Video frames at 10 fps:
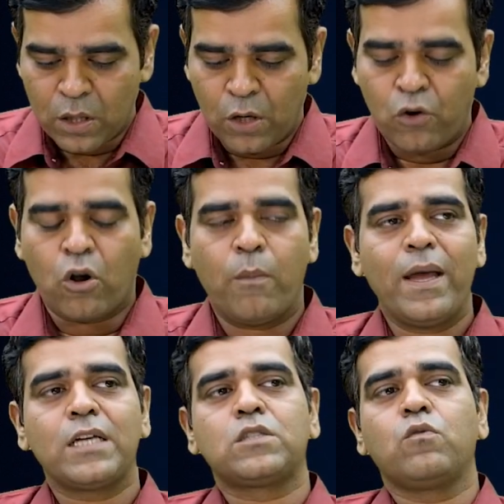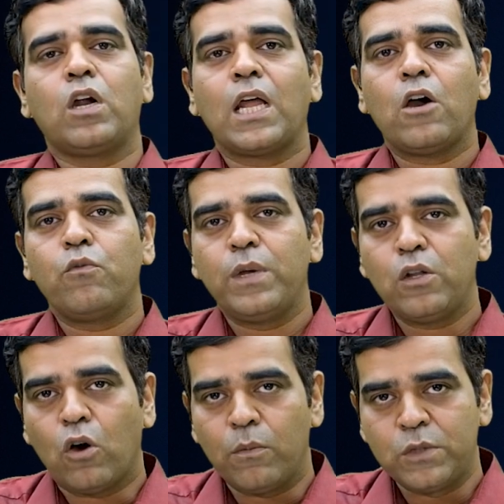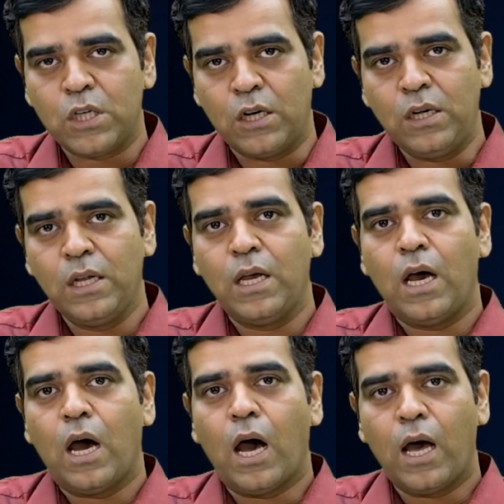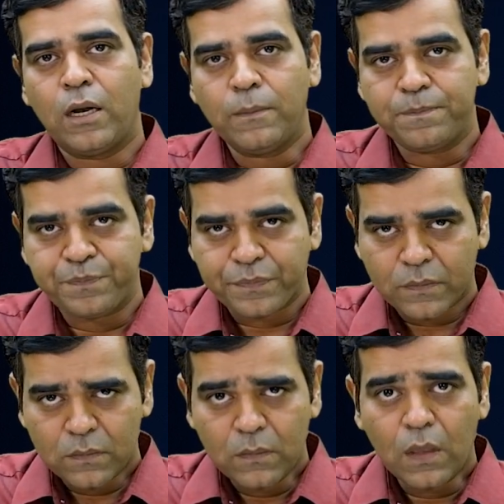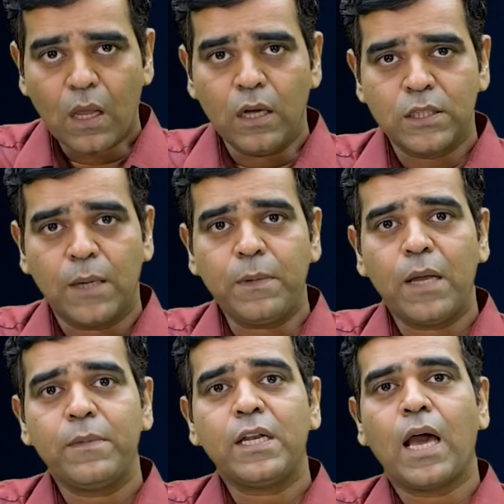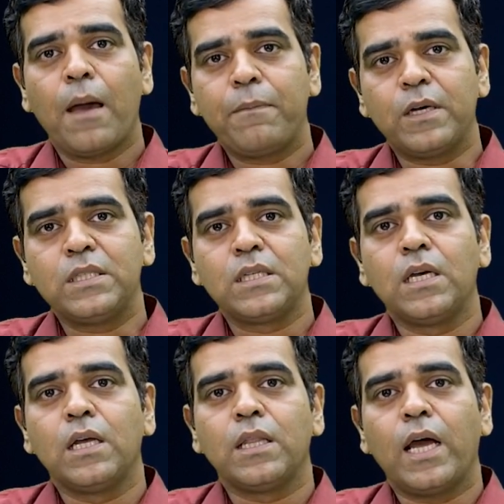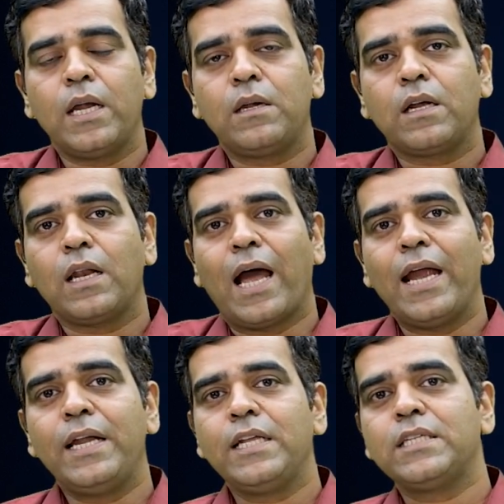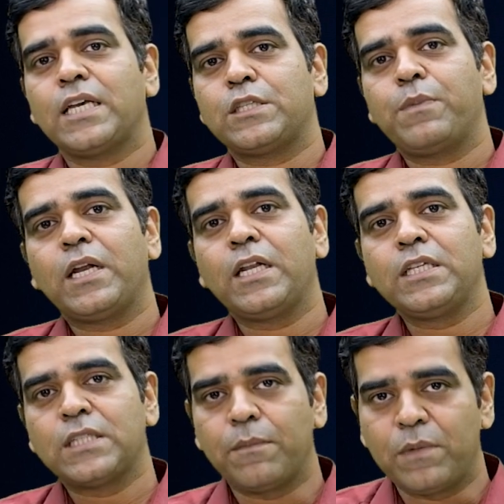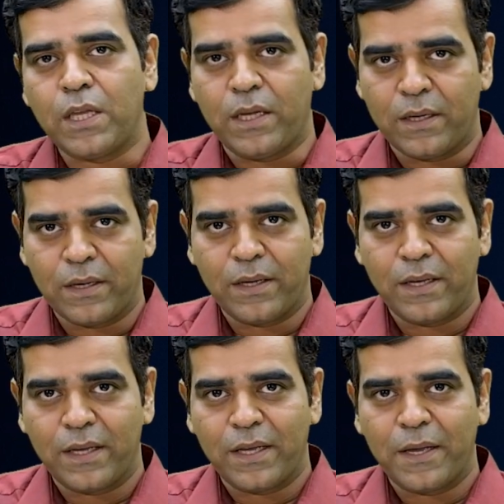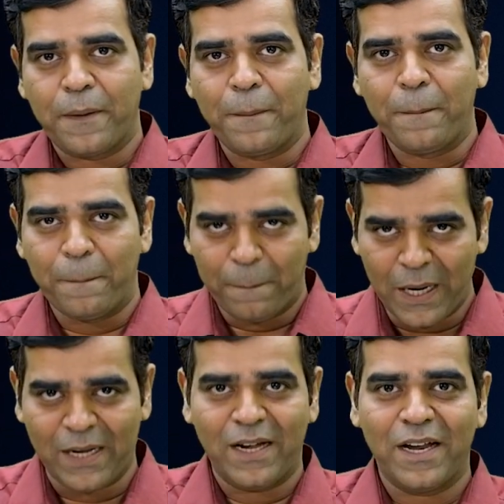drawbacks what have been observed are, sometimes it happens that client is expecting something, but